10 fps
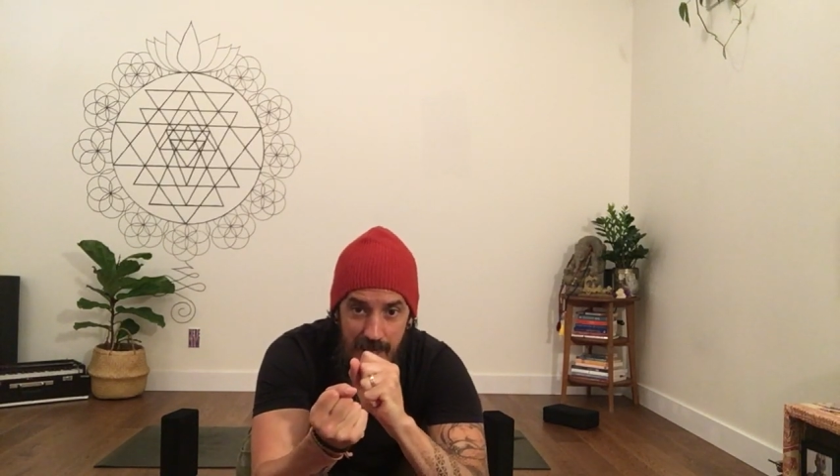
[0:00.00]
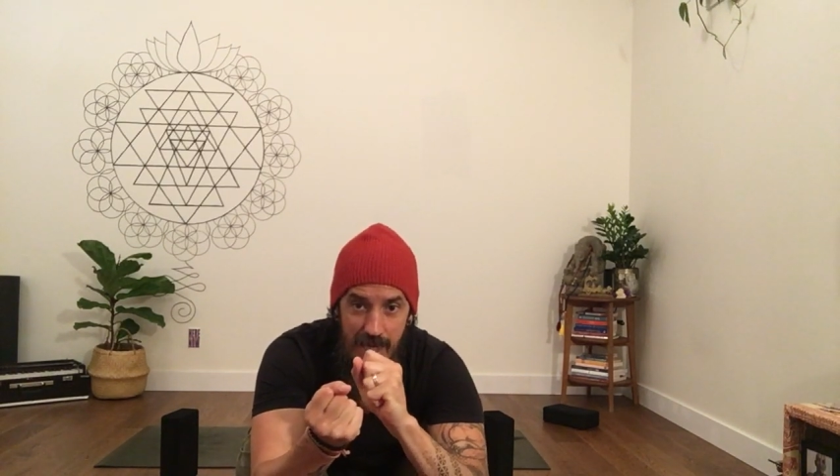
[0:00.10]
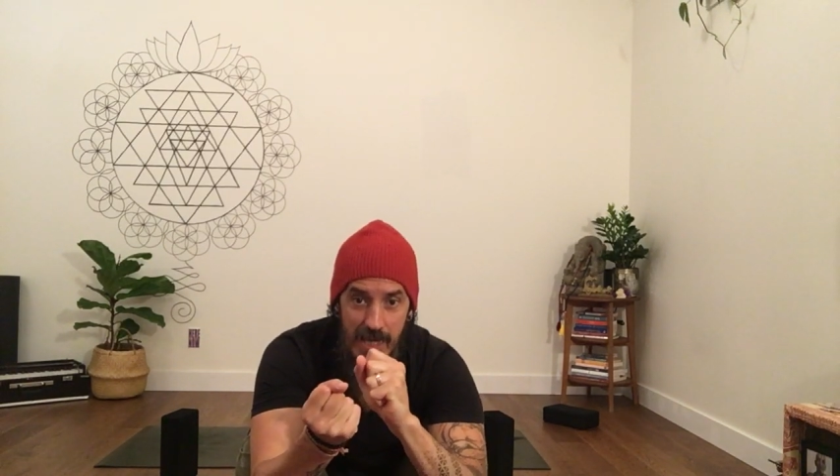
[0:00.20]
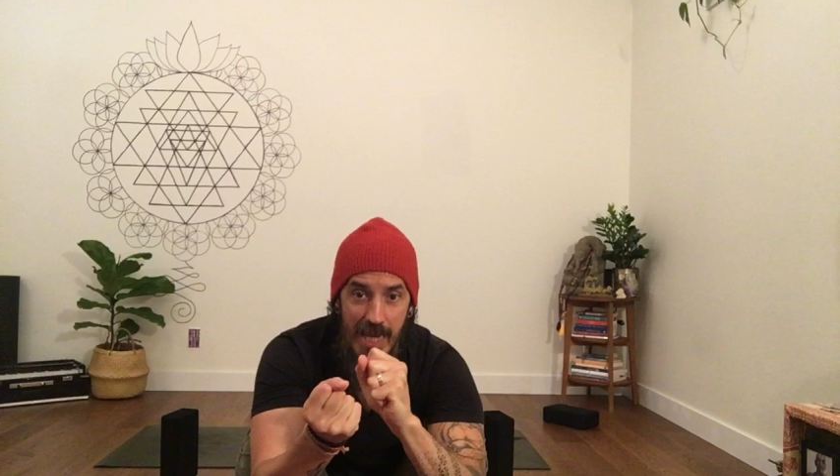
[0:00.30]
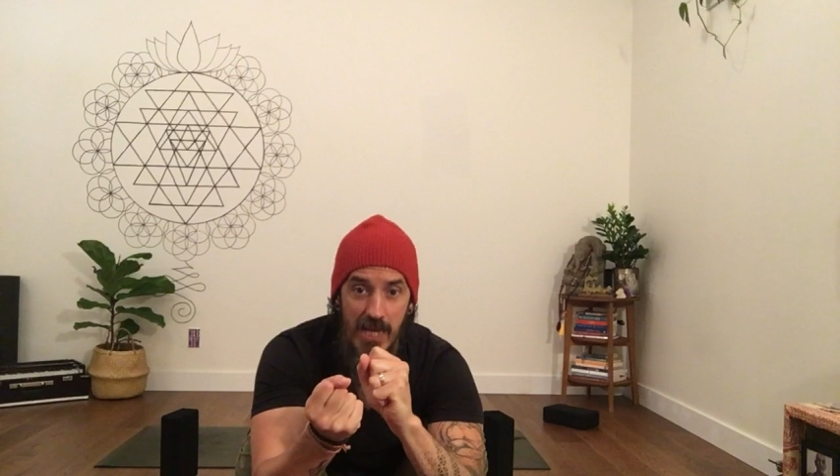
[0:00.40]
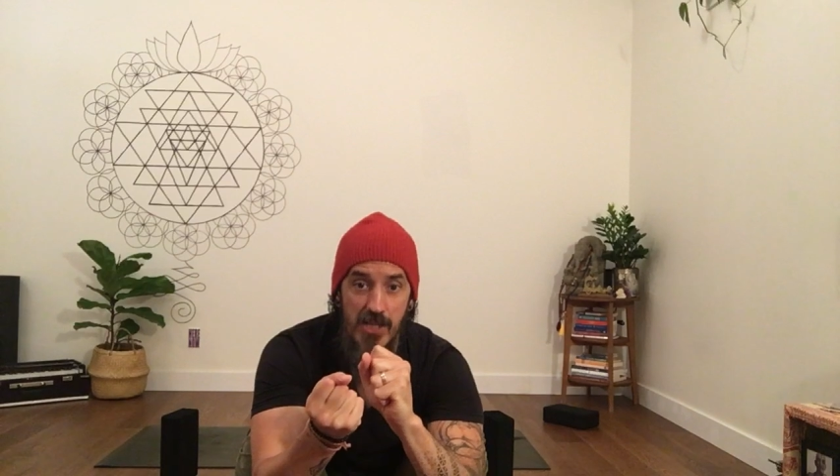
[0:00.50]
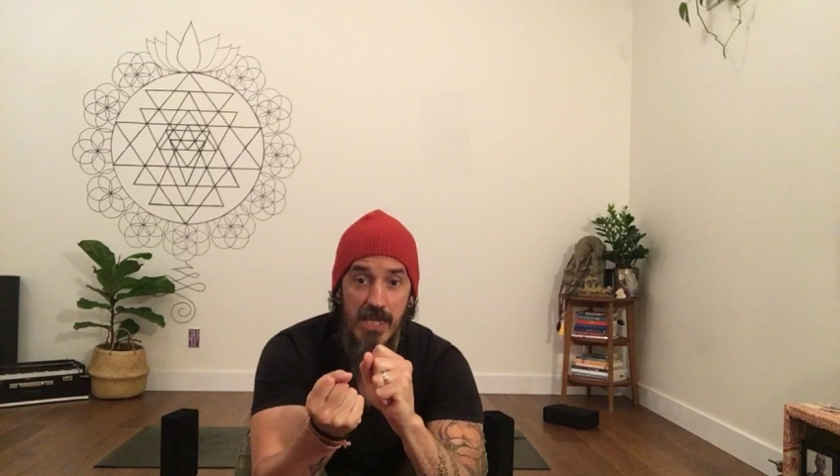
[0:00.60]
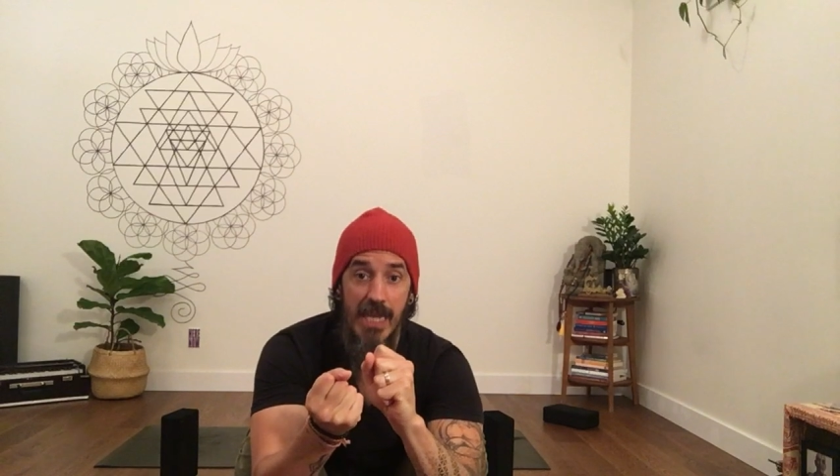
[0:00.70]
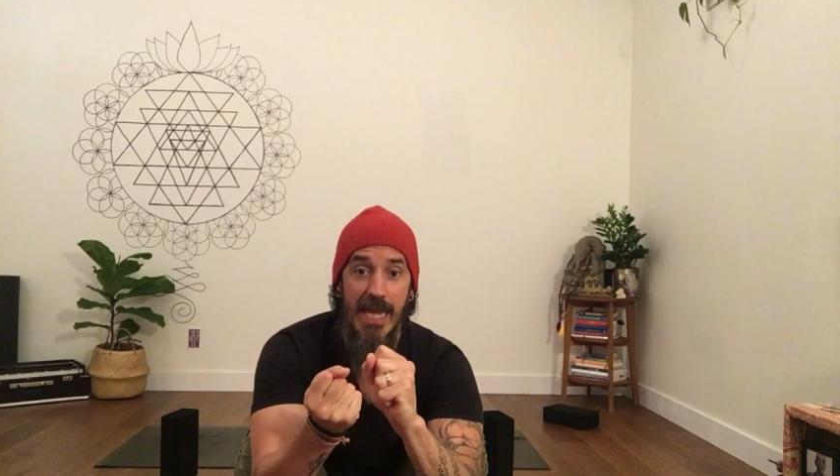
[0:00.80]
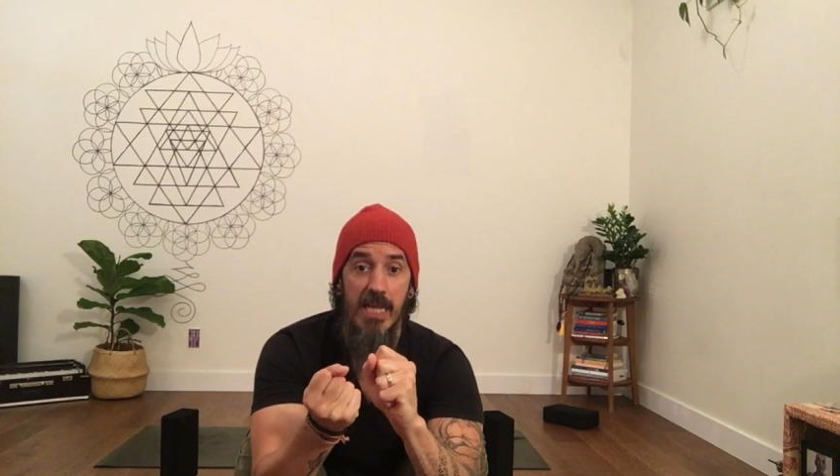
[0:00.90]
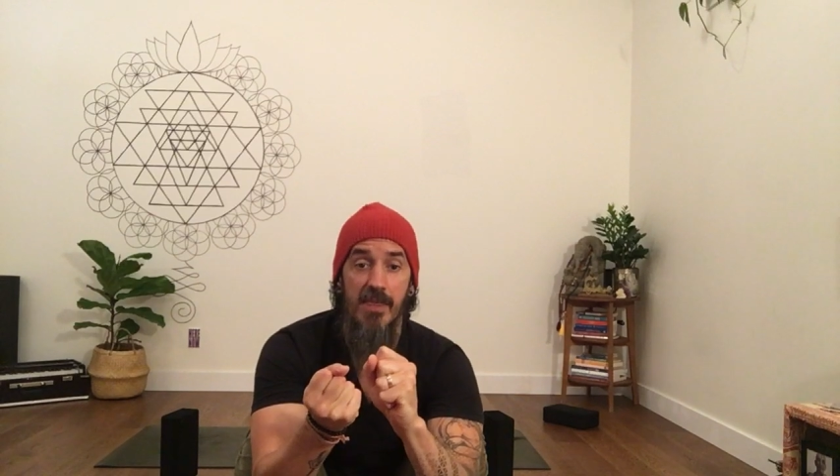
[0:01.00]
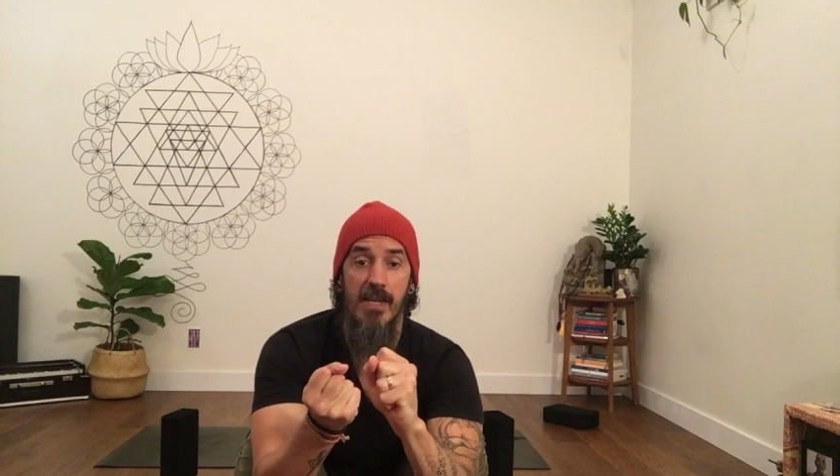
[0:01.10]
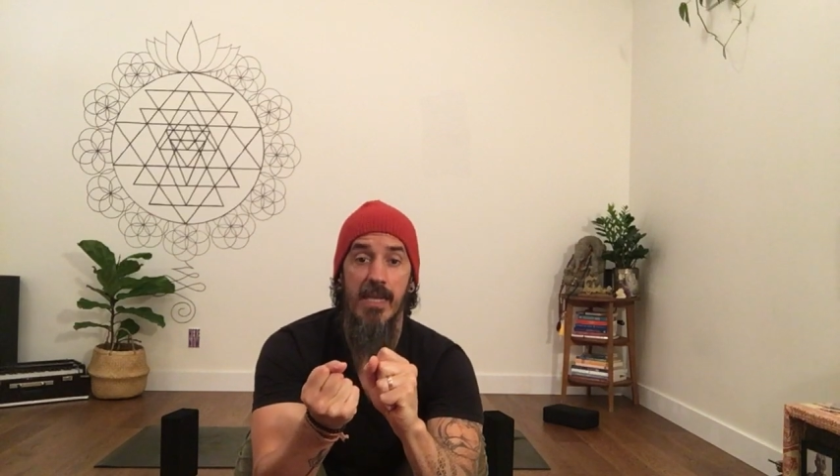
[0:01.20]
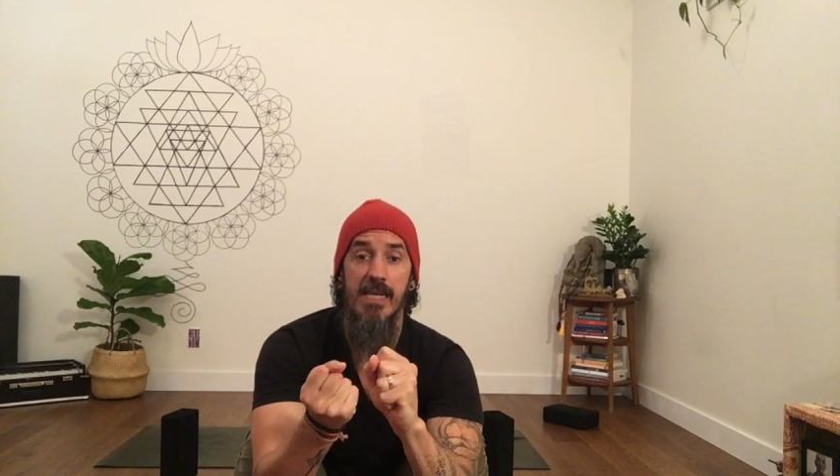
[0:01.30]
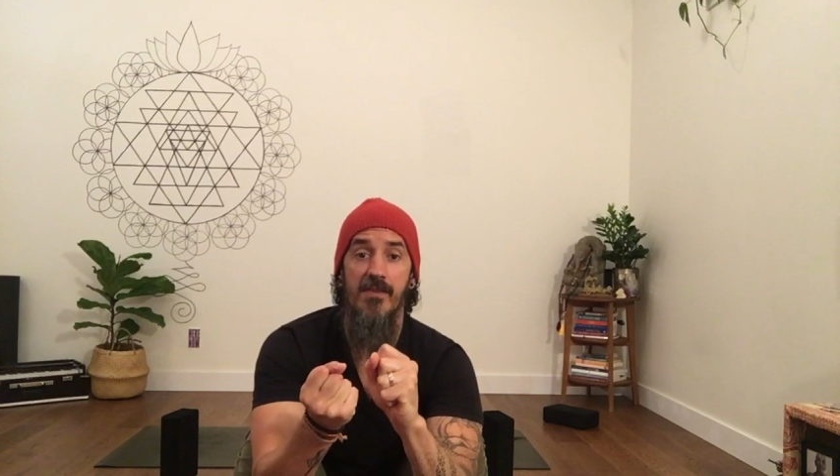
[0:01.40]
Inhale to lengthen
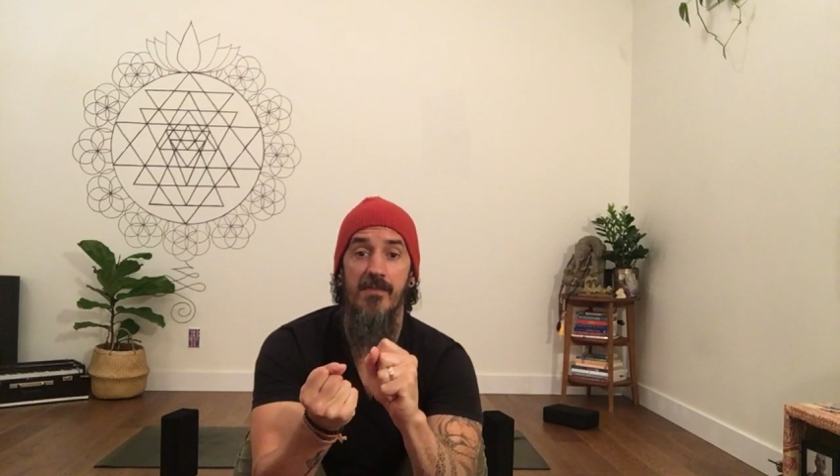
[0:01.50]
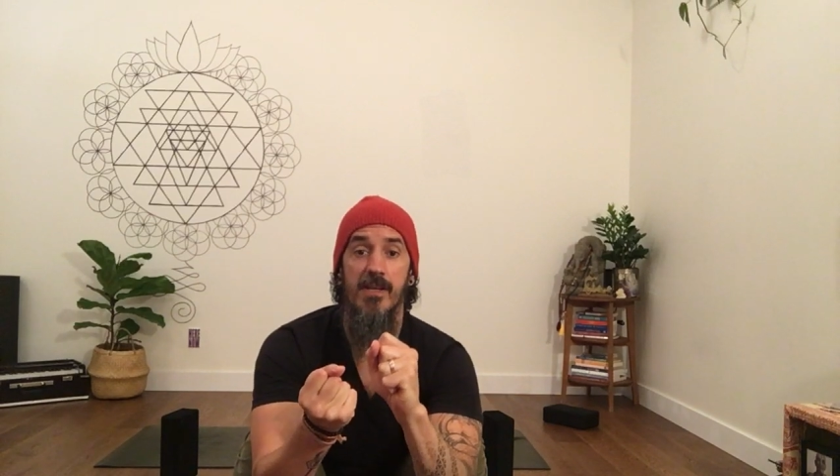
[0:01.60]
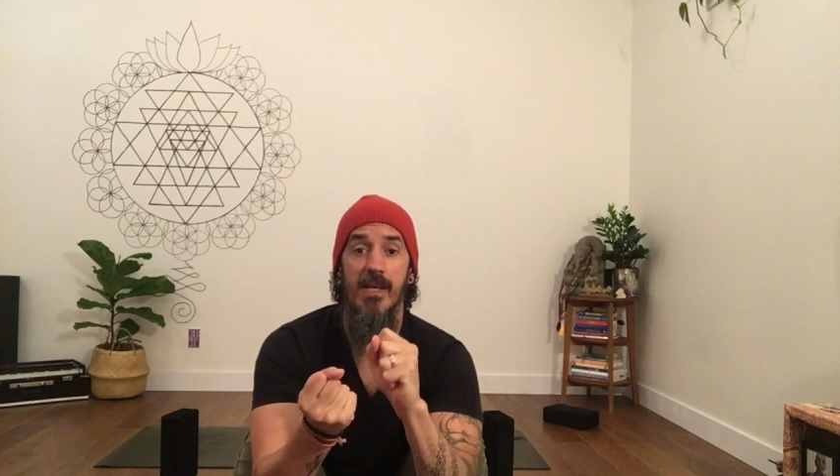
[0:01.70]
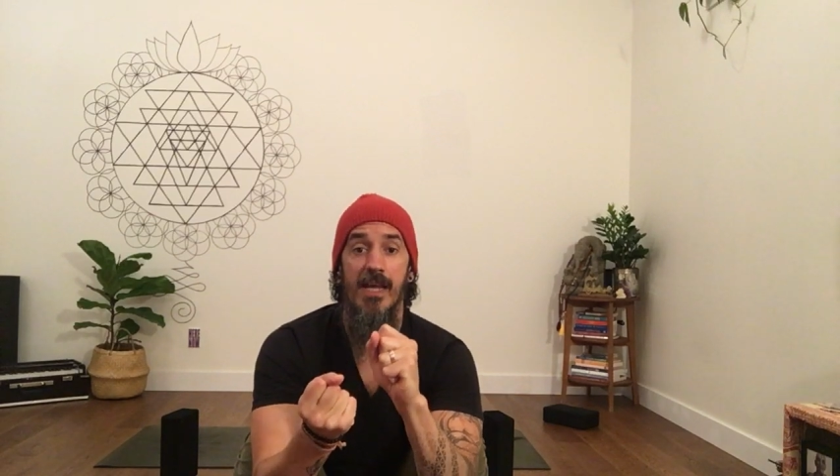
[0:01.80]
and lift.